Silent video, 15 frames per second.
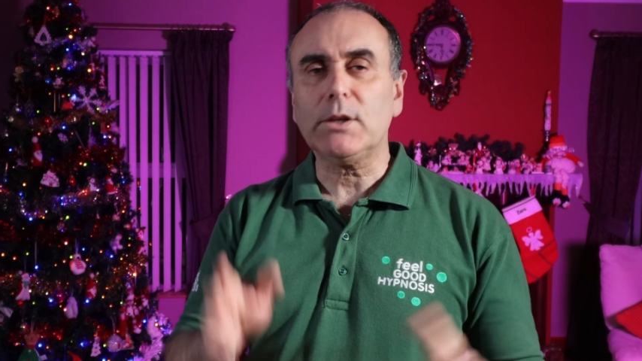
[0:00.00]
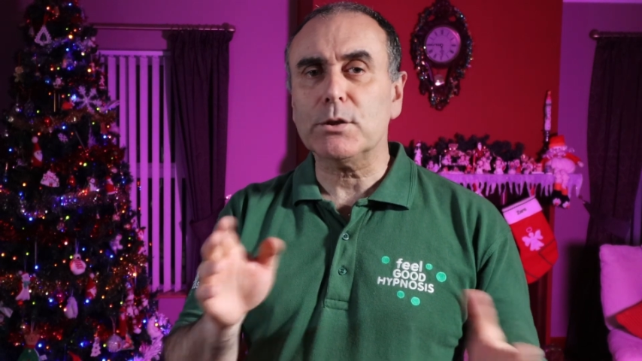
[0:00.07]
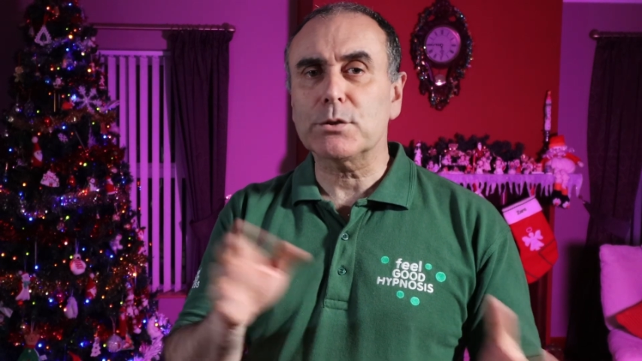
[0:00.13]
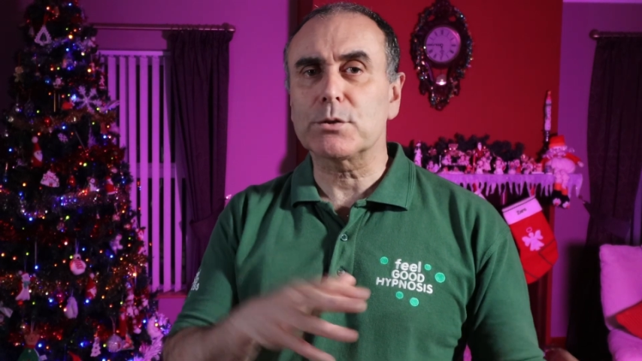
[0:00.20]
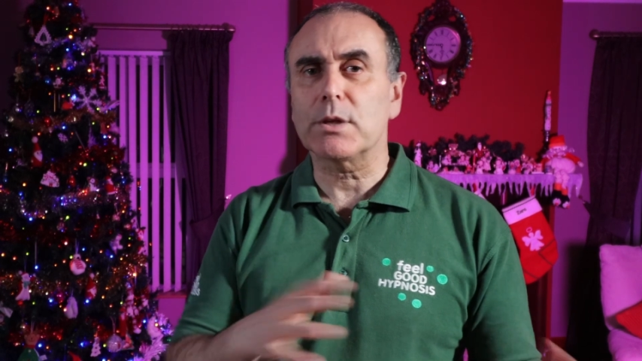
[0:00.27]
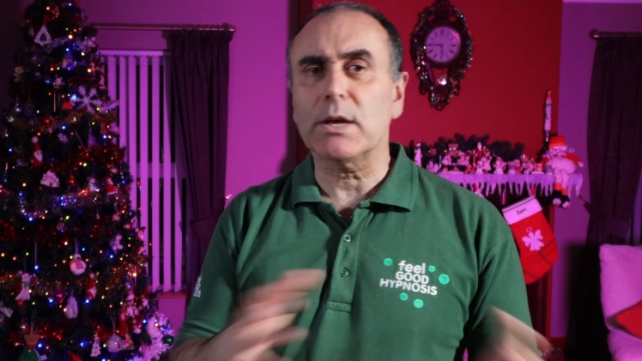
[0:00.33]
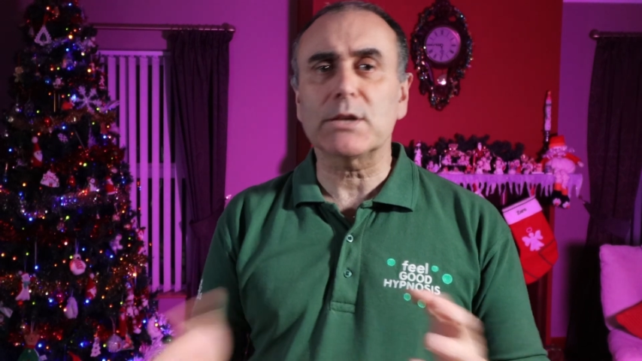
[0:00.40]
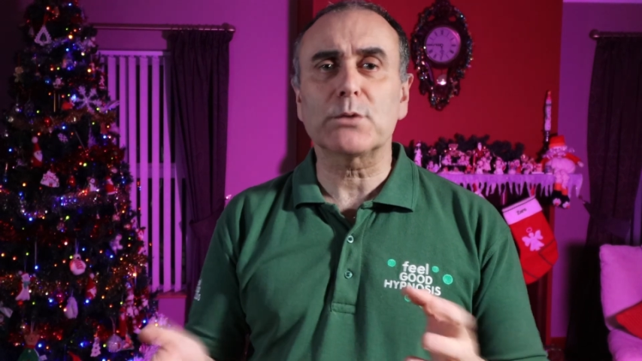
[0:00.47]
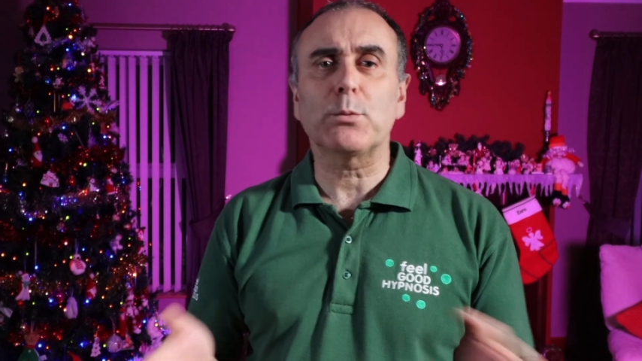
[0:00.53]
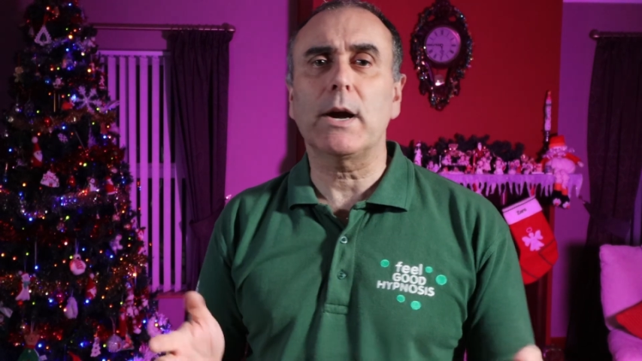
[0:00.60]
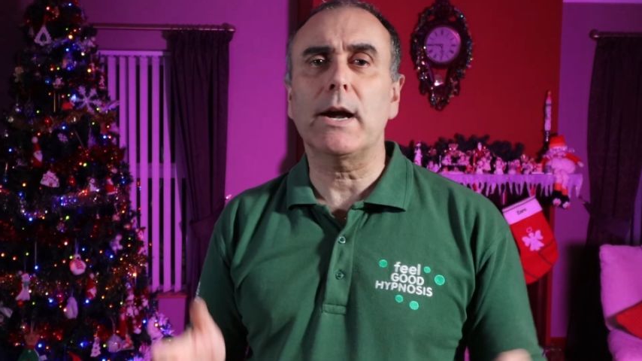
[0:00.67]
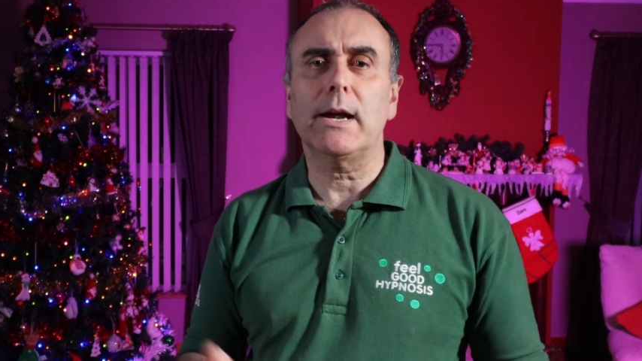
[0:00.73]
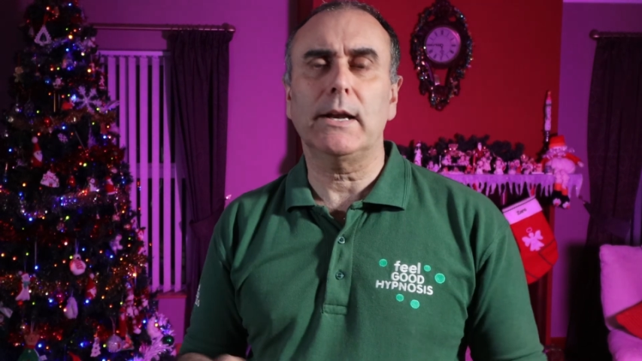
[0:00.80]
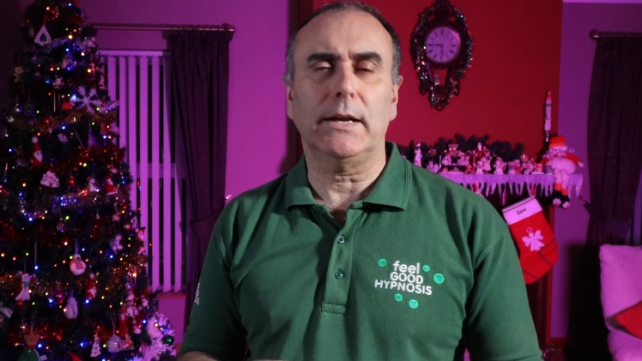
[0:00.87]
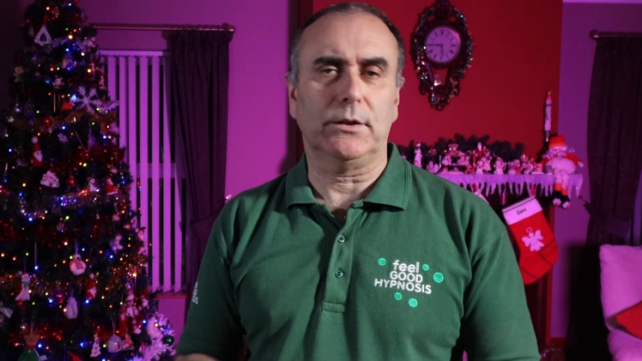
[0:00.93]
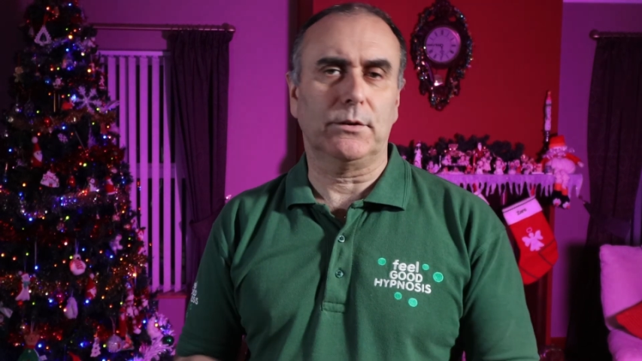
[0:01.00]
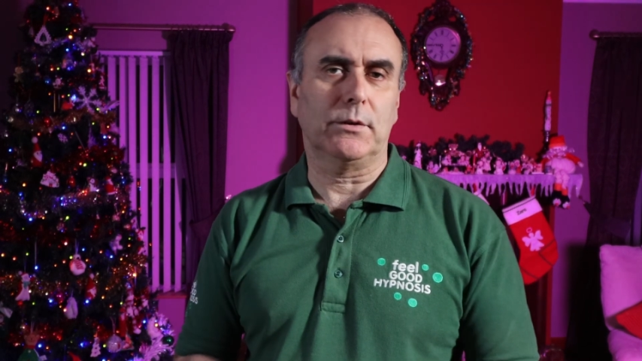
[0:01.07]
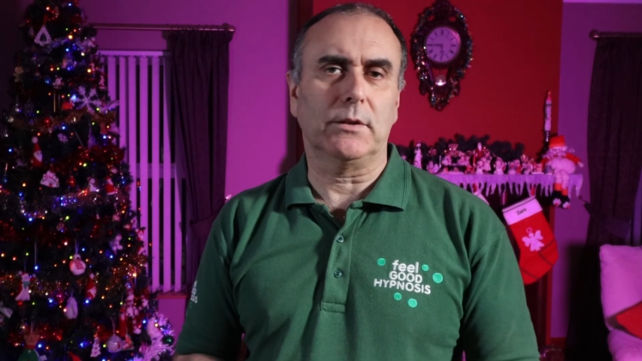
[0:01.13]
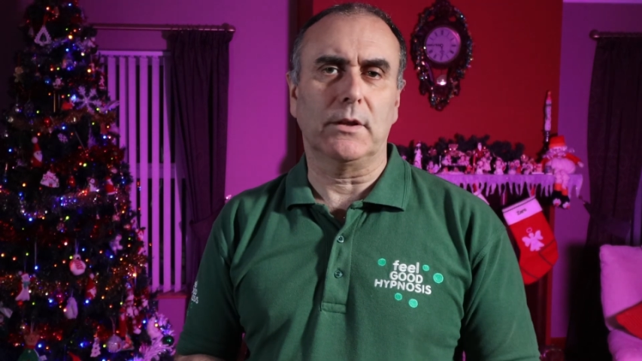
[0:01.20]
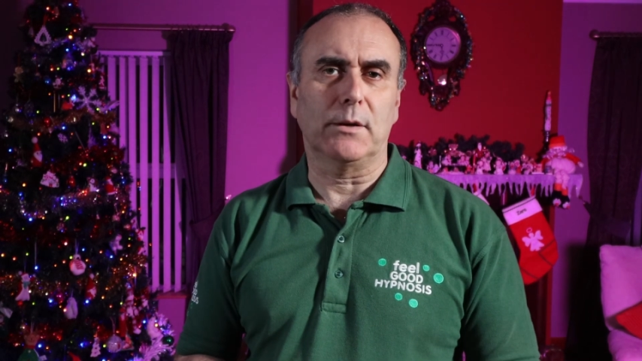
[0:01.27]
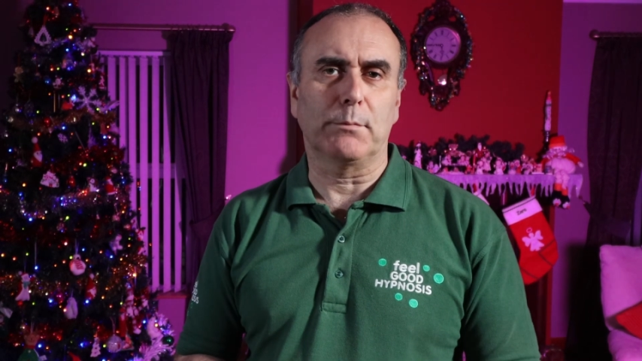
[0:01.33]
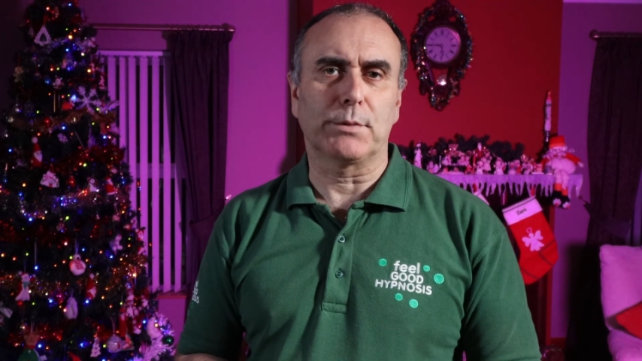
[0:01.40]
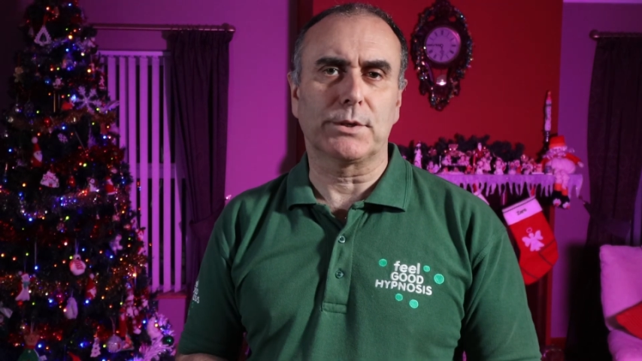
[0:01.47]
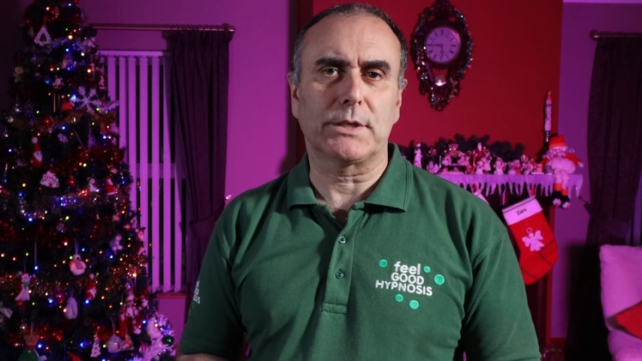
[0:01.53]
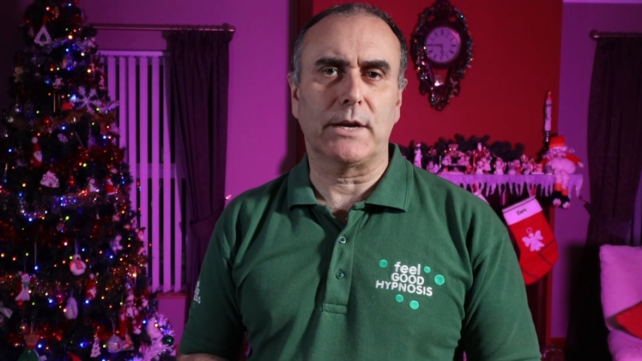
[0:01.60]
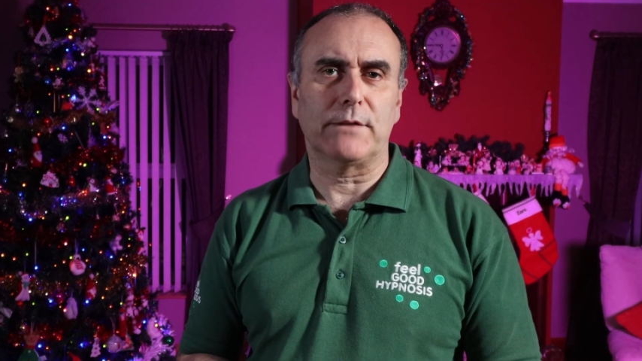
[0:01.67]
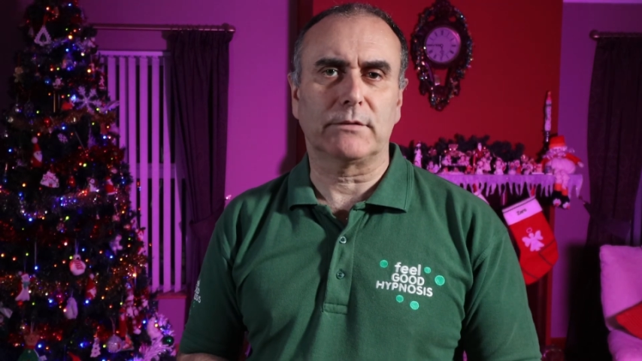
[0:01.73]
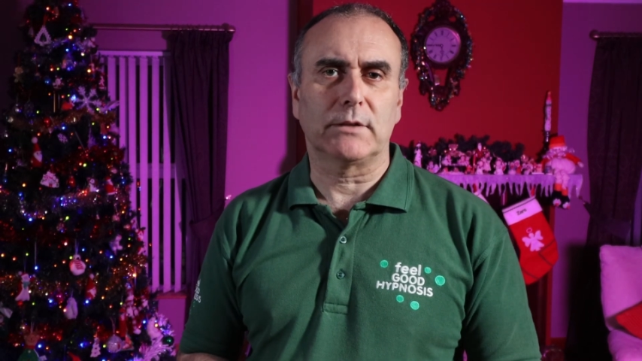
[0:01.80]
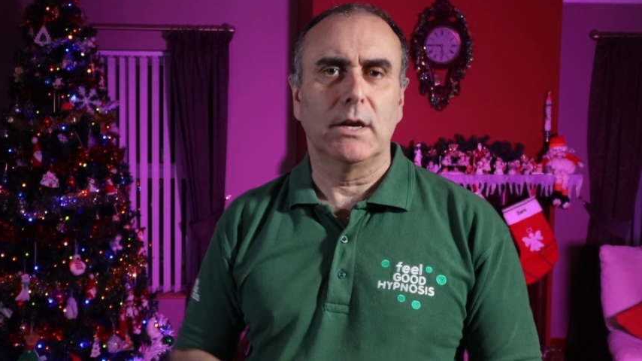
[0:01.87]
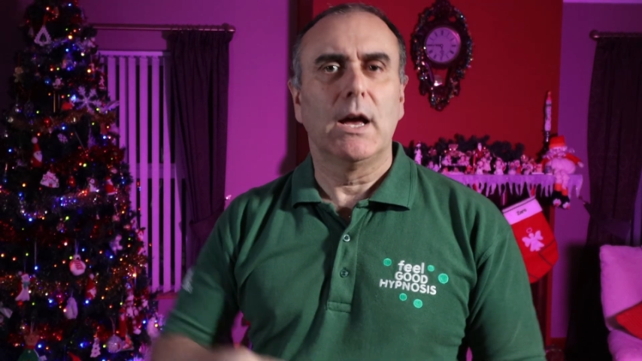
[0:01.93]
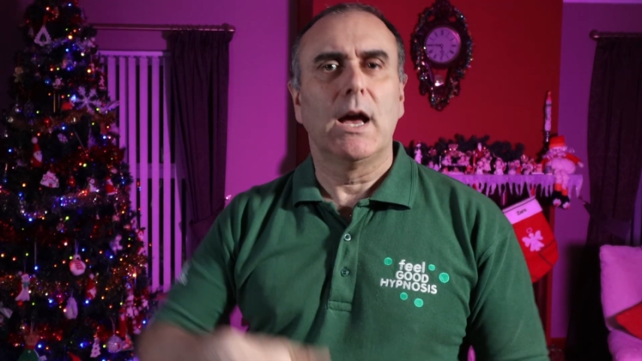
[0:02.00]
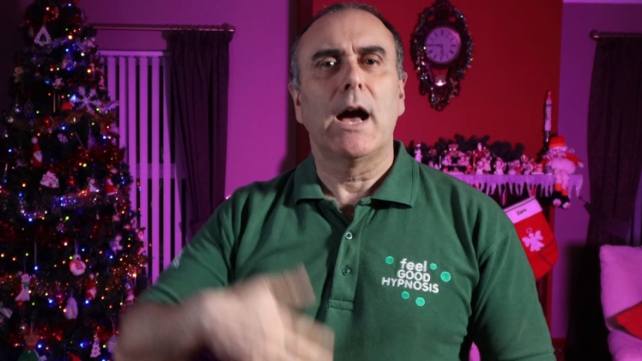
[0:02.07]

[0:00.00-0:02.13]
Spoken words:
So that's why I like doing the number 7.